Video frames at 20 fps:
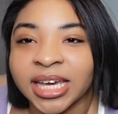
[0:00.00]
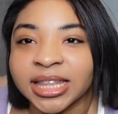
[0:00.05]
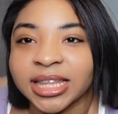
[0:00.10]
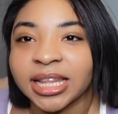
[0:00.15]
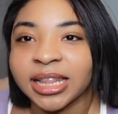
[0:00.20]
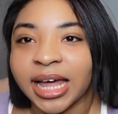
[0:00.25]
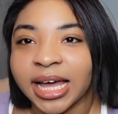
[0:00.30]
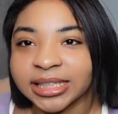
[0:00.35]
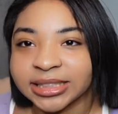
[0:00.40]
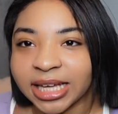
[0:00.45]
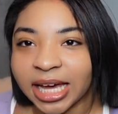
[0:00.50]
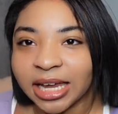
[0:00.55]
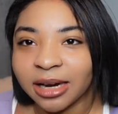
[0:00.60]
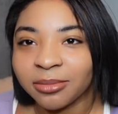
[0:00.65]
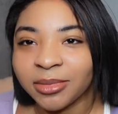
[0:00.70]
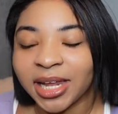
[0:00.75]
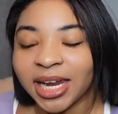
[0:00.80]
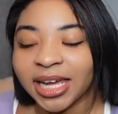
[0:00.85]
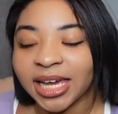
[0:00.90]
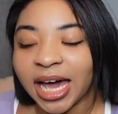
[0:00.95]
The last
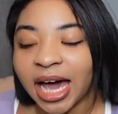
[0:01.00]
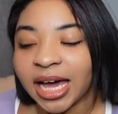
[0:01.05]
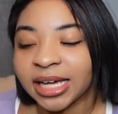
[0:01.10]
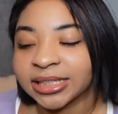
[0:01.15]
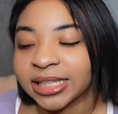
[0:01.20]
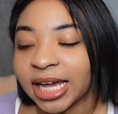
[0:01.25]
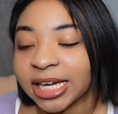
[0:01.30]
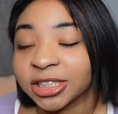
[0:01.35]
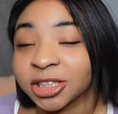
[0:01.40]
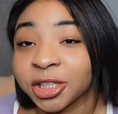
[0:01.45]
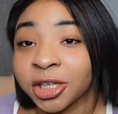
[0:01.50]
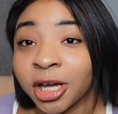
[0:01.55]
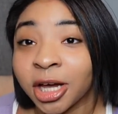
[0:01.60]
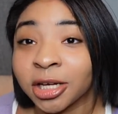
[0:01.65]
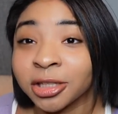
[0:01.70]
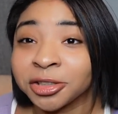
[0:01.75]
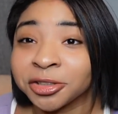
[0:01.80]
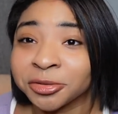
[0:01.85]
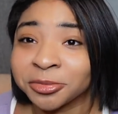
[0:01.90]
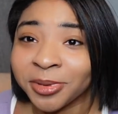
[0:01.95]
item that I got is actually
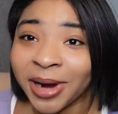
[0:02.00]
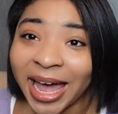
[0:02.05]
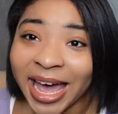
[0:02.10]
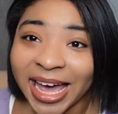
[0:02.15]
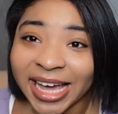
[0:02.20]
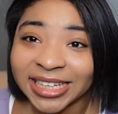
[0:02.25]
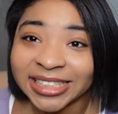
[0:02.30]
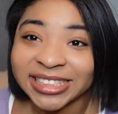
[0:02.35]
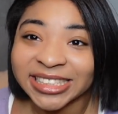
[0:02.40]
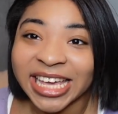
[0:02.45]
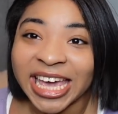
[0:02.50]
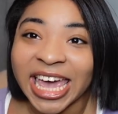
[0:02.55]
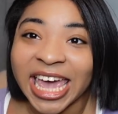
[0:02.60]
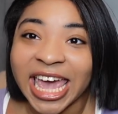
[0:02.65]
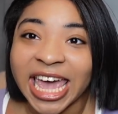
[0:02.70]
a dress.